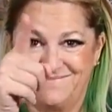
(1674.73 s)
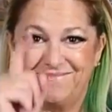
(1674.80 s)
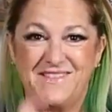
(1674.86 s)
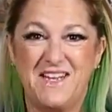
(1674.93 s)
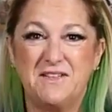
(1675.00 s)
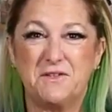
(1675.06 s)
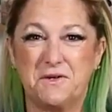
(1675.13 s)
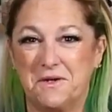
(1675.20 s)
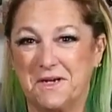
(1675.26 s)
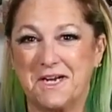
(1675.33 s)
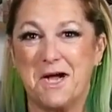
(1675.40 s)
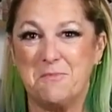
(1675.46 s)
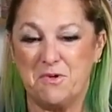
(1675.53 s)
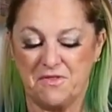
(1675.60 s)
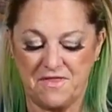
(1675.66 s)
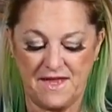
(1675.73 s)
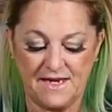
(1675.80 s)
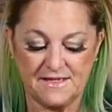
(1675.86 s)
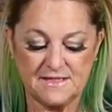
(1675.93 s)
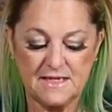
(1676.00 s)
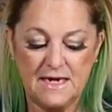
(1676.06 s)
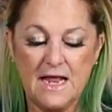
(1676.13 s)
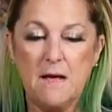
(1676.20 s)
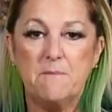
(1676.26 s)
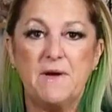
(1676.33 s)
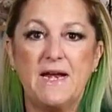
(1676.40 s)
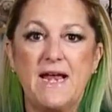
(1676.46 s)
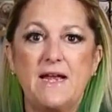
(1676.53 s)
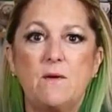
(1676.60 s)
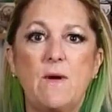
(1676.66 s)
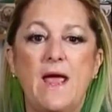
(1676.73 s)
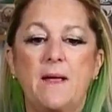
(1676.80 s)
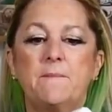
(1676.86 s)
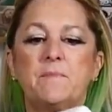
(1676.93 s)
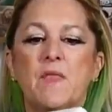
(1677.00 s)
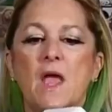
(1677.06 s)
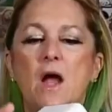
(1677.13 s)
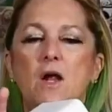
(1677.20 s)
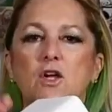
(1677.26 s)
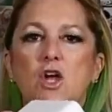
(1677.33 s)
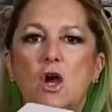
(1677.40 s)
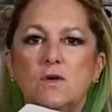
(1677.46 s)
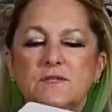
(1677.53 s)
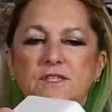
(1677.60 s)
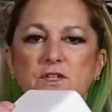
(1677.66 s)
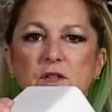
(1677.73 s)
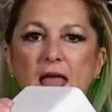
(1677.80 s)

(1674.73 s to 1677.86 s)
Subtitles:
you learn a couple things. But anyway, Coastal